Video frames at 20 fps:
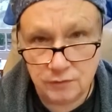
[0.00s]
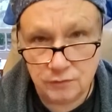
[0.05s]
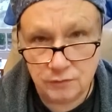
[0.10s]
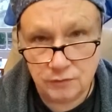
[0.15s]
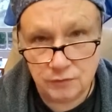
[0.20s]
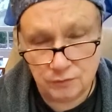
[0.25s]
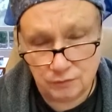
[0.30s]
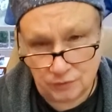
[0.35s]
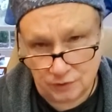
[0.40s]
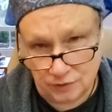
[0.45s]
We're
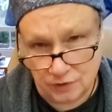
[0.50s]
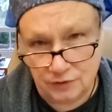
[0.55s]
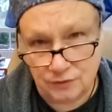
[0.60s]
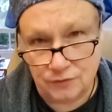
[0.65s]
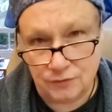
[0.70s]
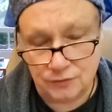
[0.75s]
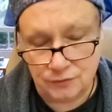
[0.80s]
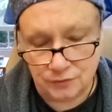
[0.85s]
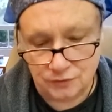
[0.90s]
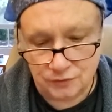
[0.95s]
reading
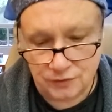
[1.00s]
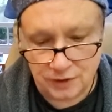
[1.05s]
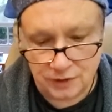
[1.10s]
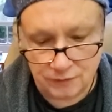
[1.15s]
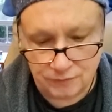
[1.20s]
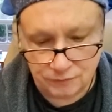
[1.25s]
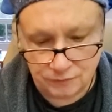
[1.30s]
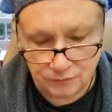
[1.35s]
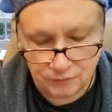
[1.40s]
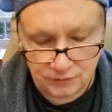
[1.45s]
through the
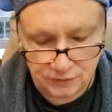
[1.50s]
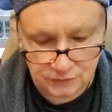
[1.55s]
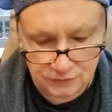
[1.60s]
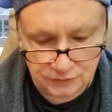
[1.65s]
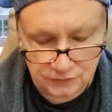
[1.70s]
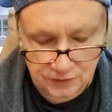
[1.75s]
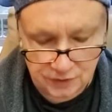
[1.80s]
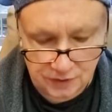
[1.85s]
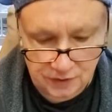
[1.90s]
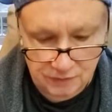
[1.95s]
deck for each
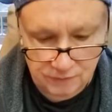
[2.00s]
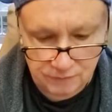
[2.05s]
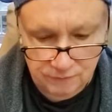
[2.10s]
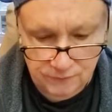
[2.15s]
sign.